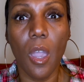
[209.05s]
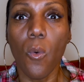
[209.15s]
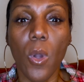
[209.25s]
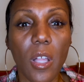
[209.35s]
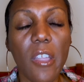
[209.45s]

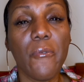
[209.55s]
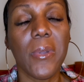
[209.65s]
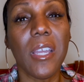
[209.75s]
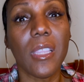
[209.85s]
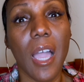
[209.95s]
Well, if
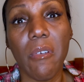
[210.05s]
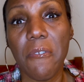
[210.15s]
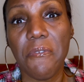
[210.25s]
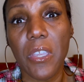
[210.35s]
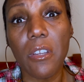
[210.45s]
we're allowing
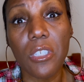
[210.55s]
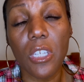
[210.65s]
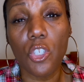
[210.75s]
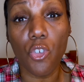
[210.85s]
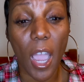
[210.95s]
fear to
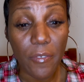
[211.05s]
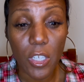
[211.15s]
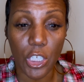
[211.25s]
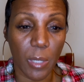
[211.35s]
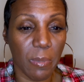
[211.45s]
drive the
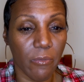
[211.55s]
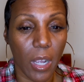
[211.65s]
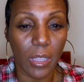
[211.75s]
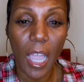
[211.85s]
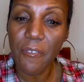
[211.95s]
ship of
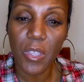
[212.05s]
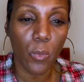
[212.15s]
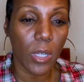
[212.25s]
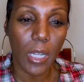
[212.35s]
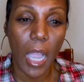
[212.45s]
our life, then
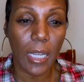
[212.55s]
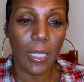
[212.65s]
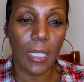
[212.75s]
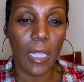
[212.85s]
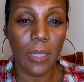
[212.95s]
we're not going
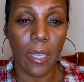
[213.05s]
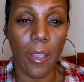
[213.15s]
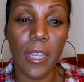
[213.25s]
to get there.